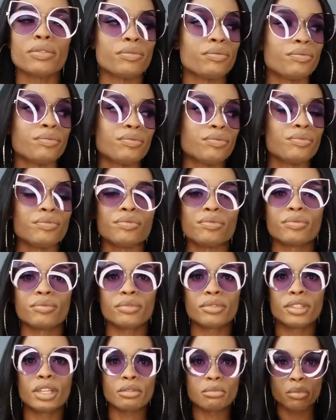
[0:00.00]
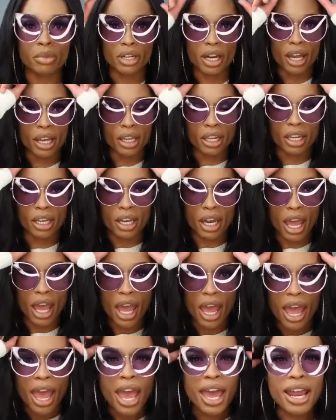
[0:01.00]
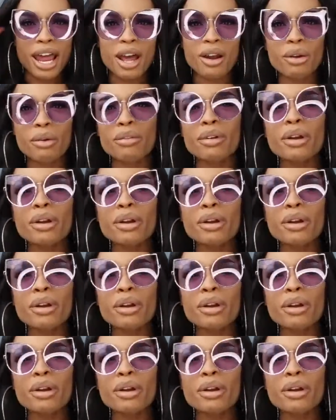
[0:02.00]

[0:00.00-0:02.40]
Mm-mm, we're not getting that. And I